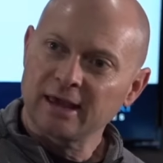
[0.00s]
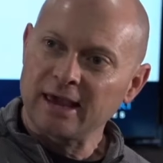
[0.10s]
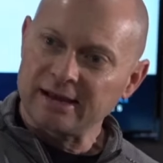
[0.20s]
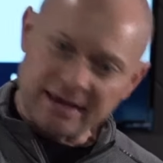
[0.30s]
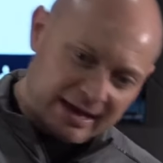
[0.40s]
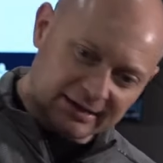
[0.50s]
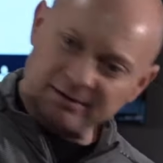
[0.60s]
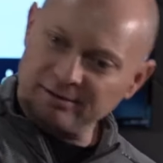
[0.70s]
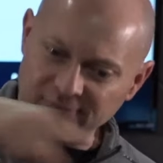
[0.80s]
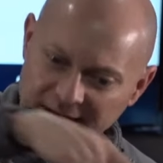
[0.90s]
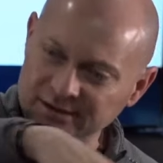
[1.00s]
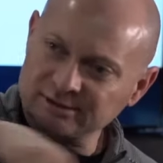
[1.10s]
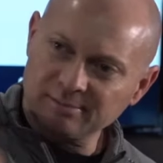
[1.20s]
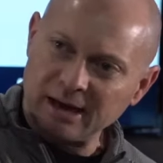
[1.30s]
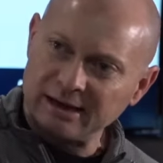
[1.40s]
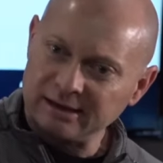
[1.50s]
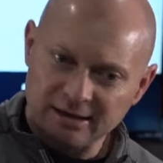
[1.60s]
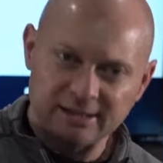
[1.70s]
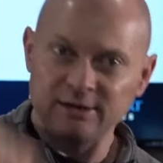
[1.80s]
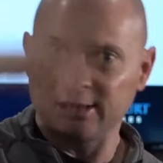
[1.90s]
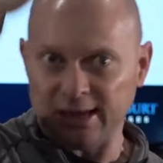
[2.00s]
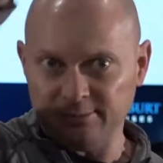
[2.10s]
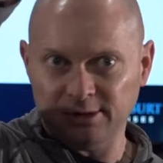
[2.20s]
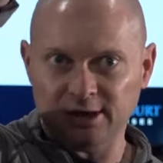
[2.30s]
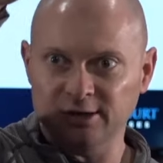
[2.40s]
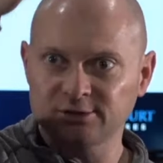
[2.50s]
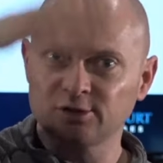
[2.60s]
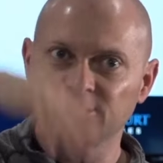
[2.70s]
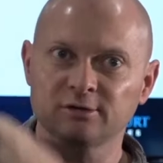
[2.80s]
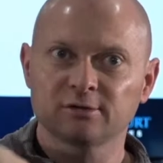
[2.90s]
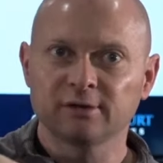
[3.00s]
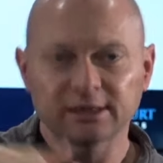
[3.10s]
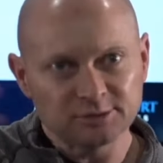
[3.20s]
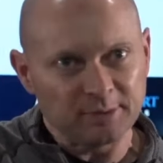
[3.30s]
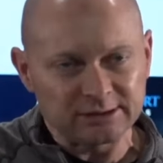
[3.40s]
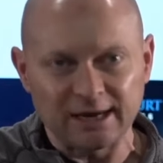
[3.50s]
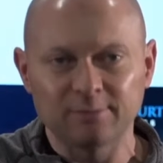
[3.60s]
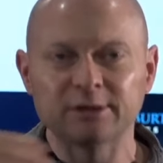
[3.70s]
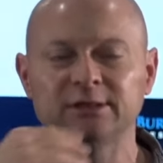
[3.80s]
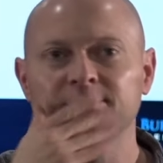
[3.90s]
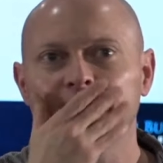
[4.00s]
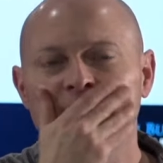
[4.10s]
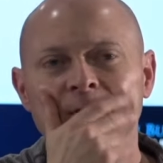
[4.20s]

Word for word: and he got invited somebody, and then he came to the concert, got to spend time with him,